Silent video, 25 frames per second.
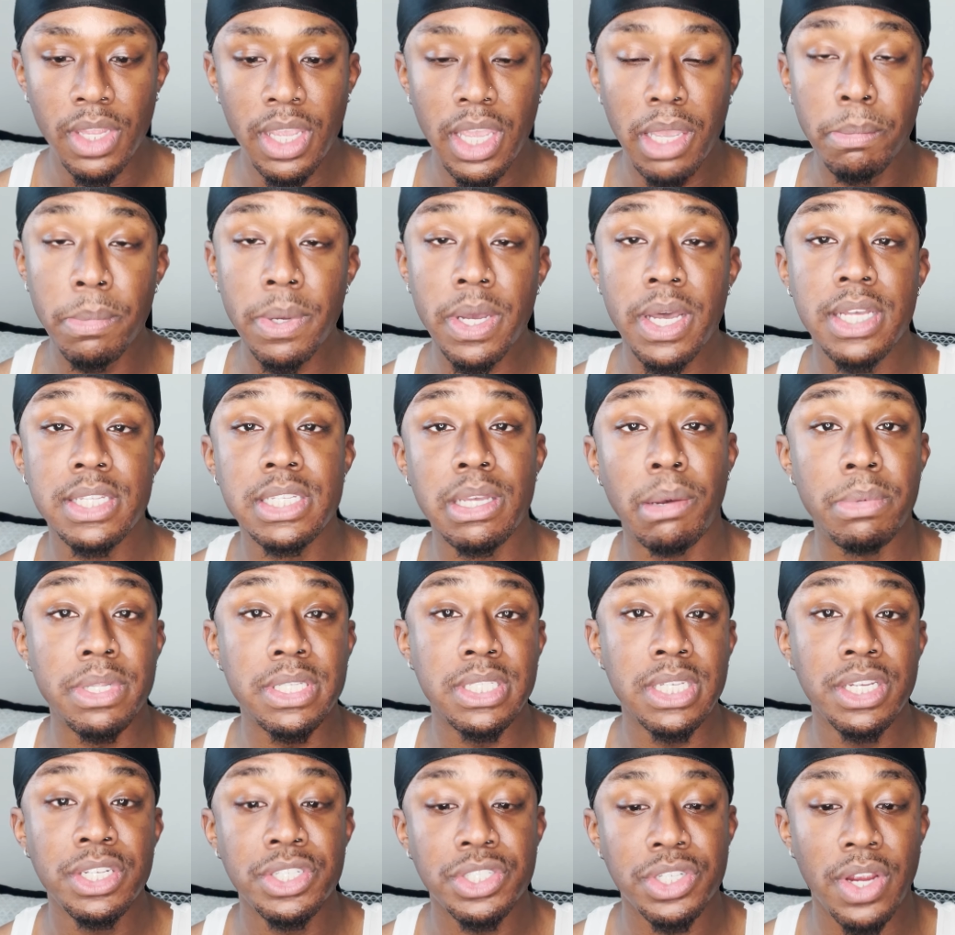And because I'm a
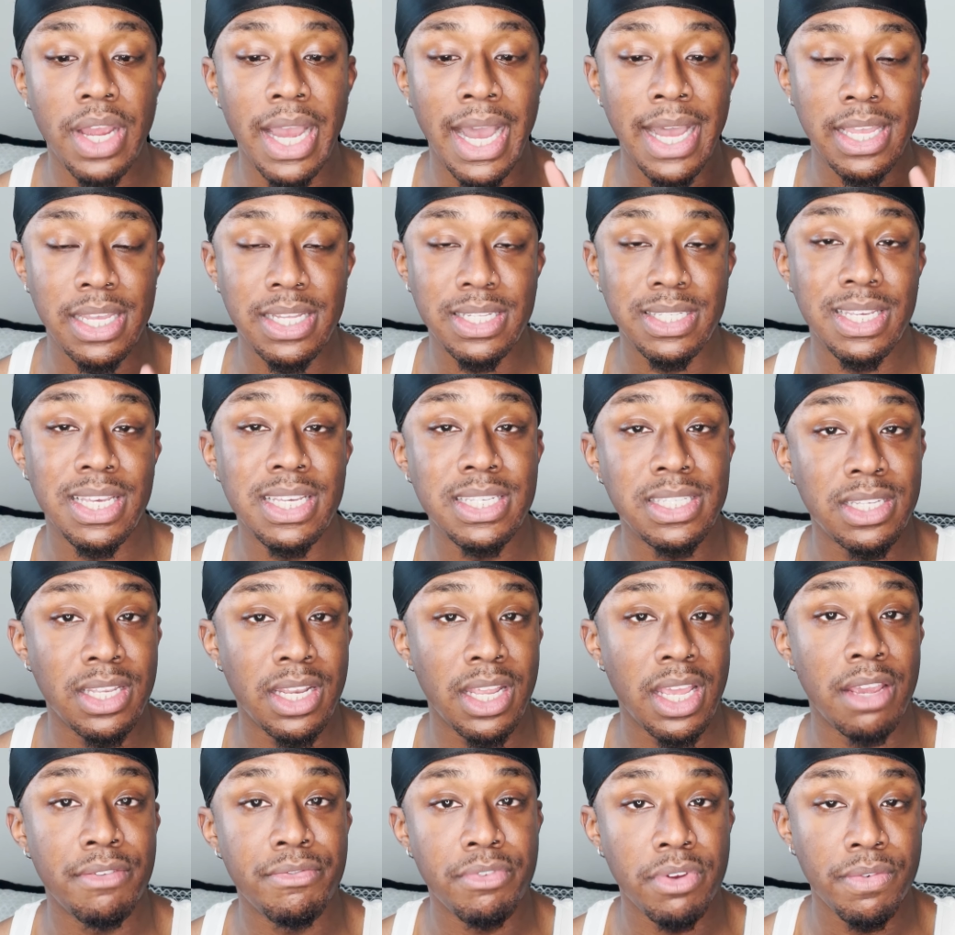teacher, I get
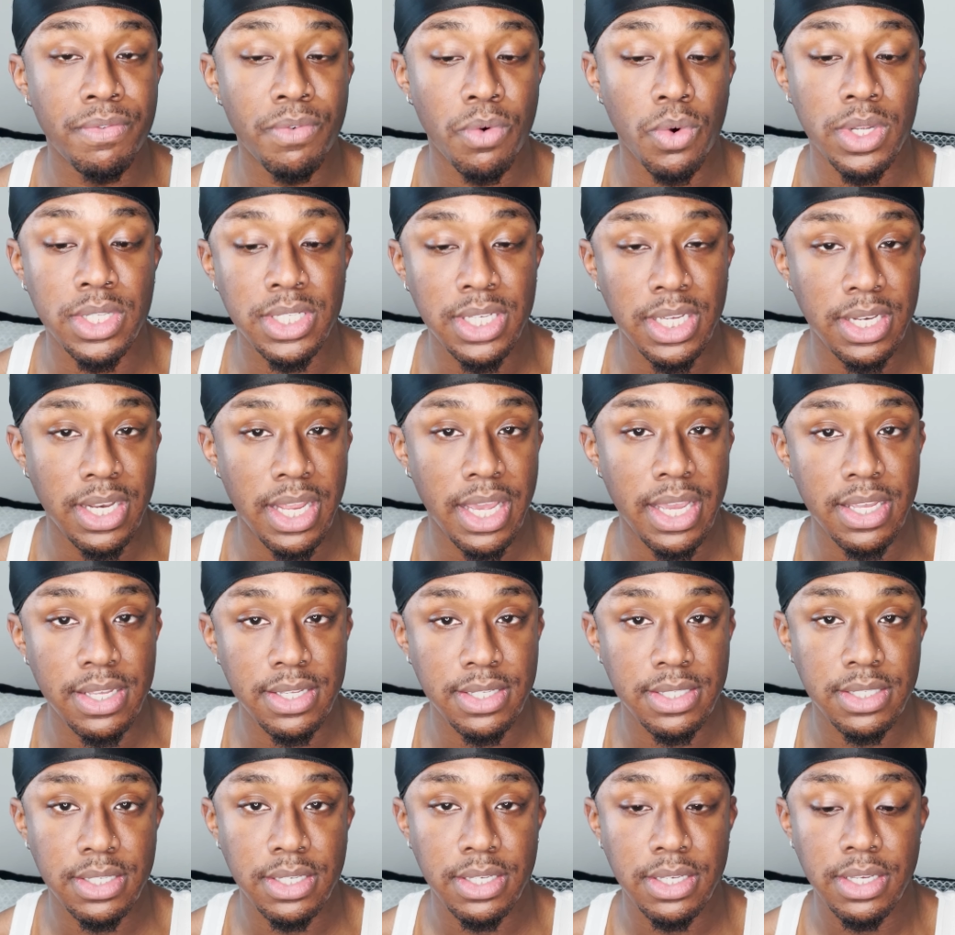tested every 14
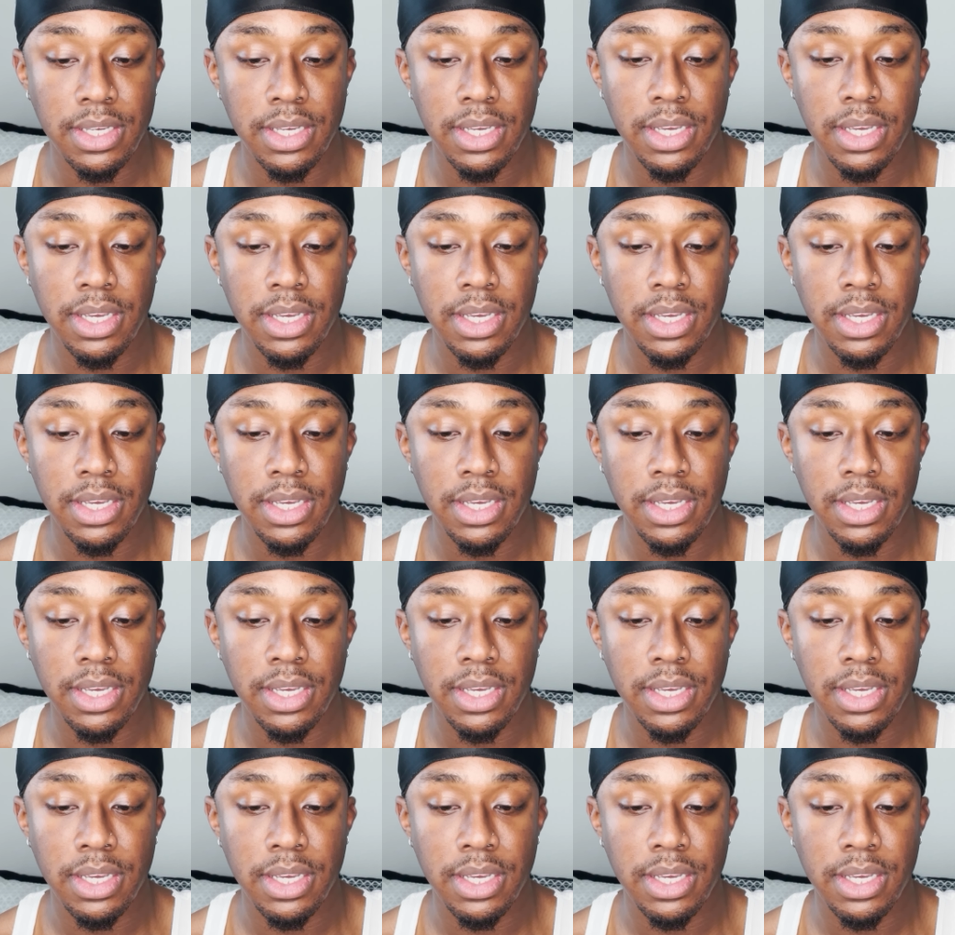days.